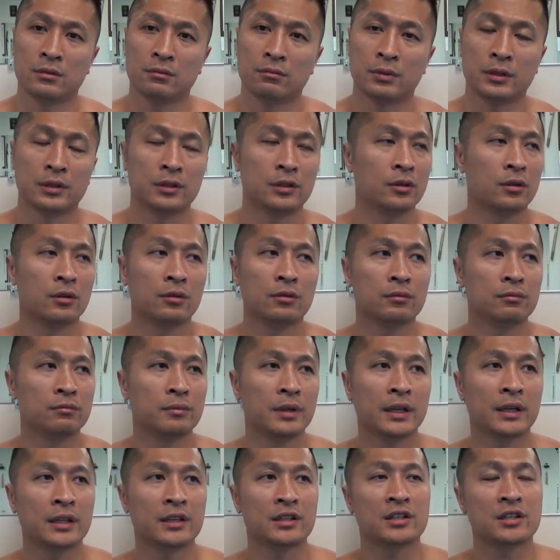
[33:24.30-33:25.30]
but don't
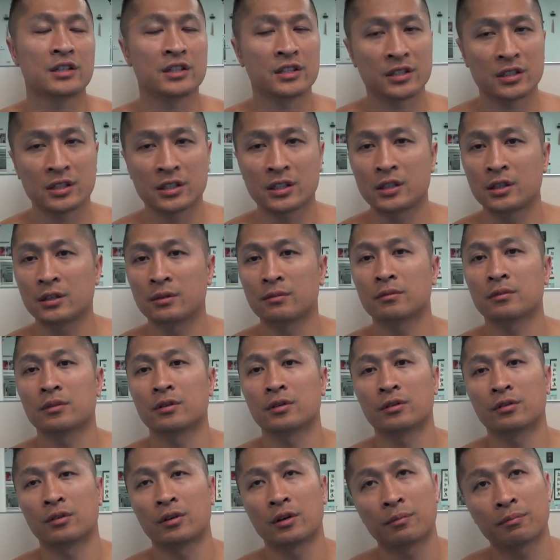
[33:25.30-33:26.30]
make it seem
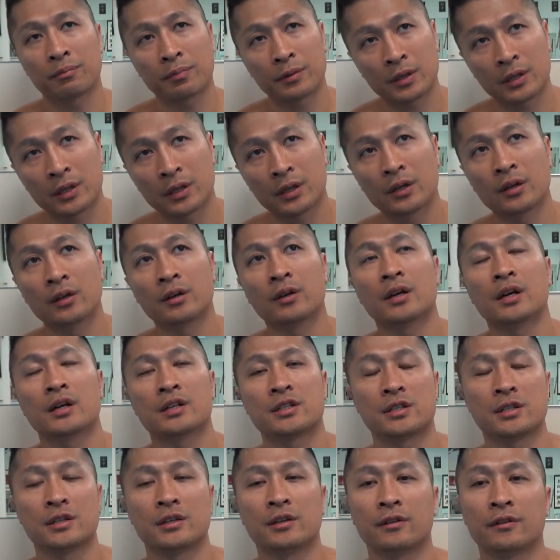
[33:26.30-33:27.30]
or appear
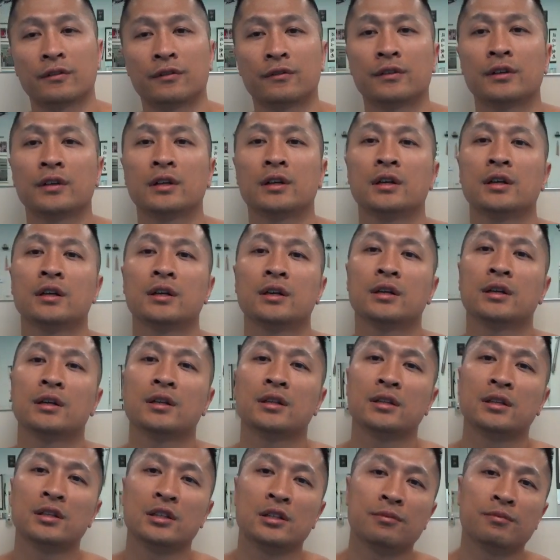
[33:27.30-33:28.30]
as if
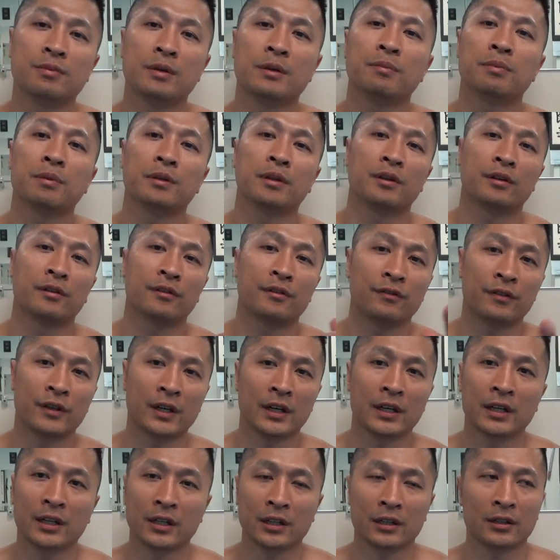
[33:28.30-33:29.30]
these people that are
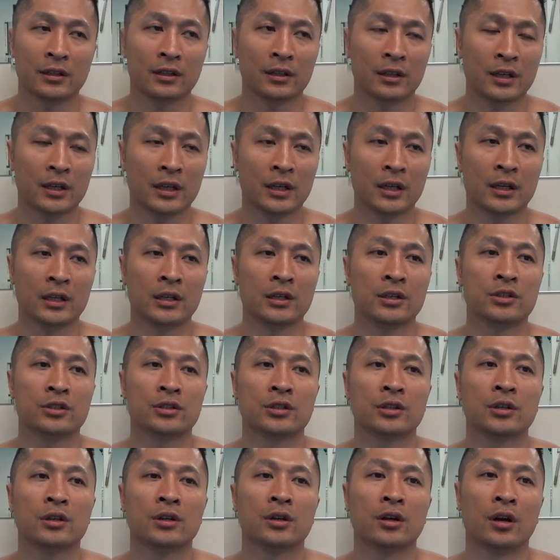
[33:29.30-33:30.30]
fighting in the cage
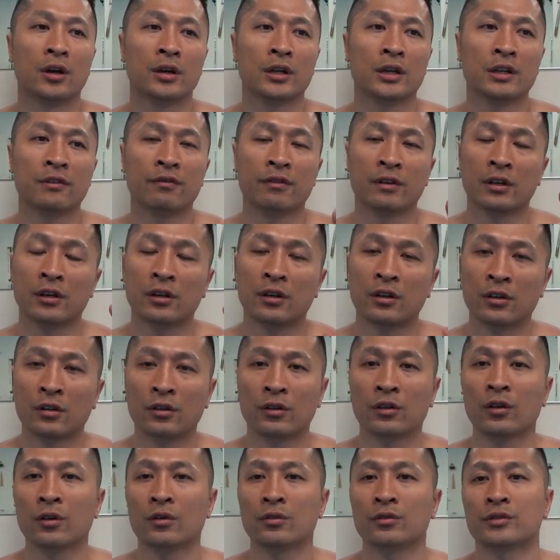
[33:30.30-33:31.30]
are even
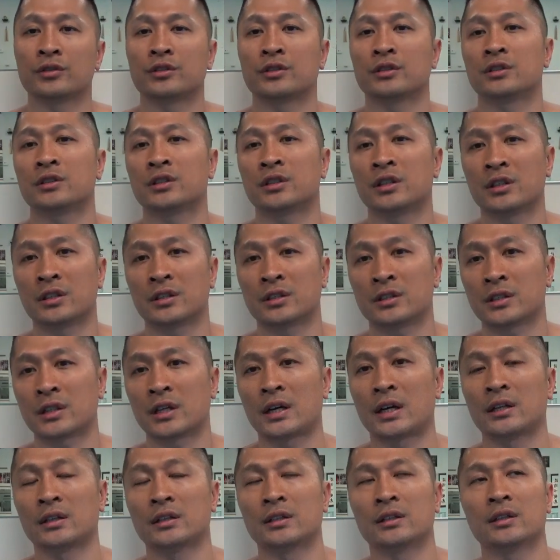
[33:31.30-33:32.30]
close to the
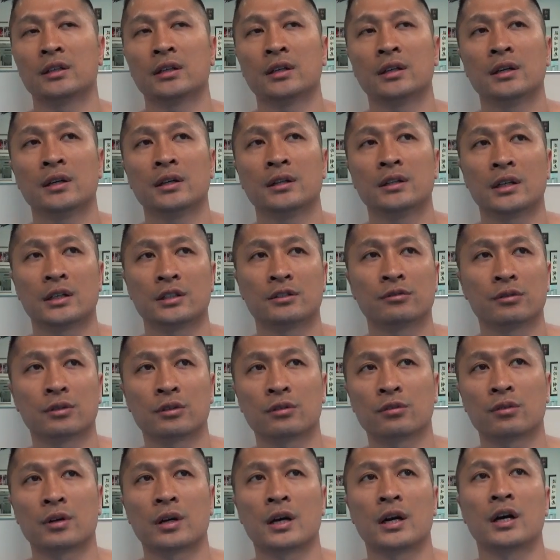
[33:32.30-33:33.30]
talent that's
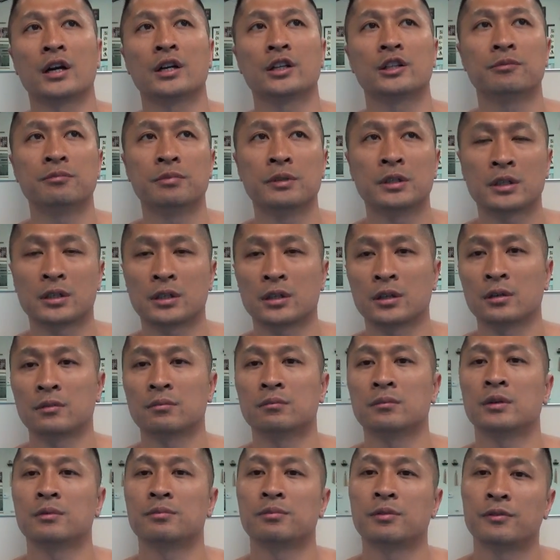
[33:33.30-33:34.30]
required to become
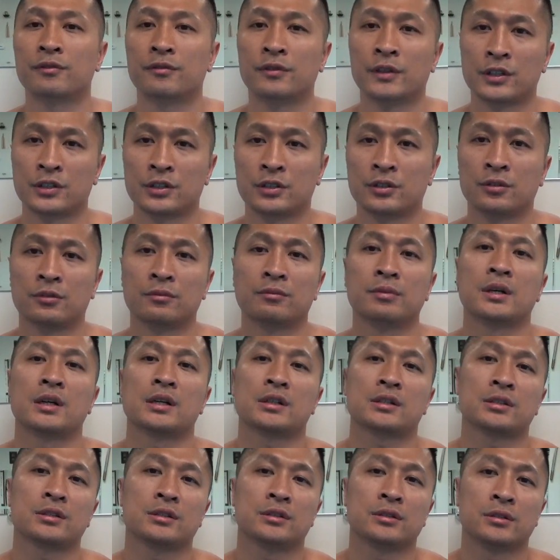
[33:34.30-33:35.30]
a professional
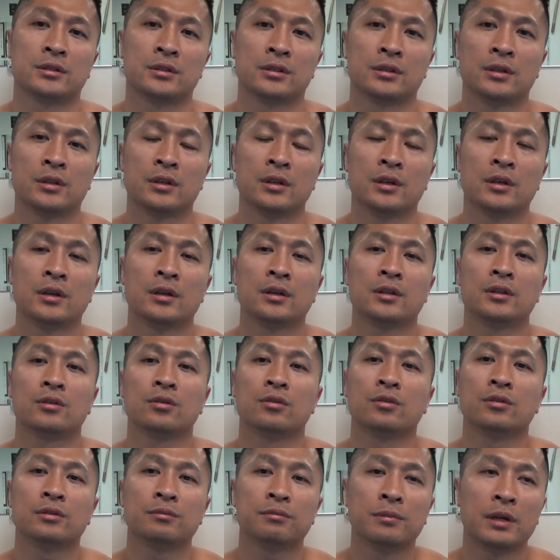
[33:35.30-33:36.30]
boxer.
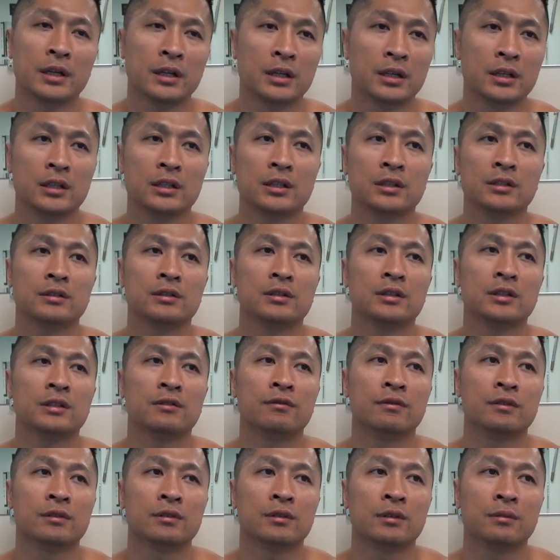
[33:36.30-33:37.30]
Don't make it
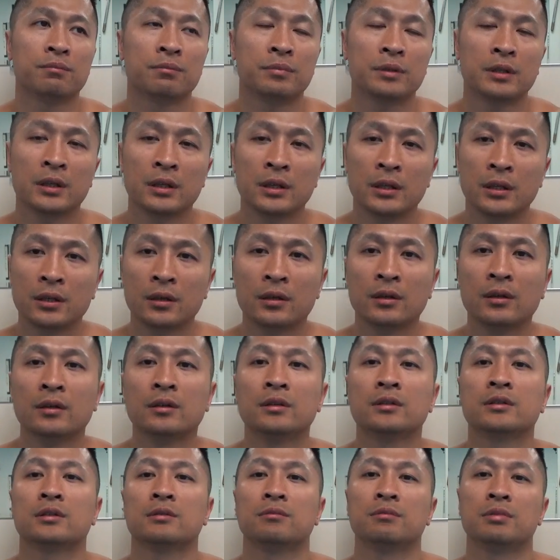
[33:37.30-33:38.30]
even appear
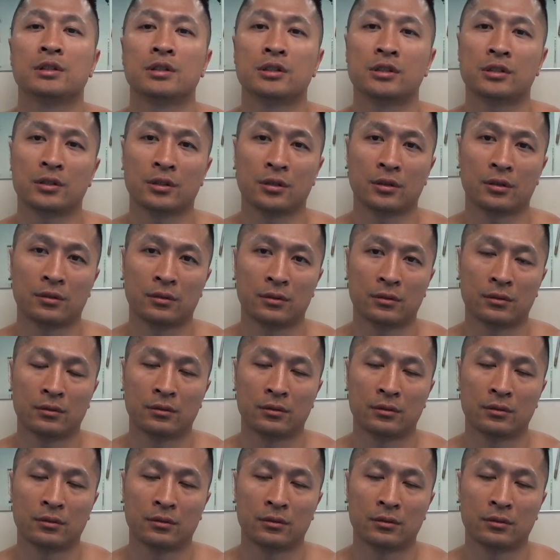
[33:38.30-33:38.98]
to be so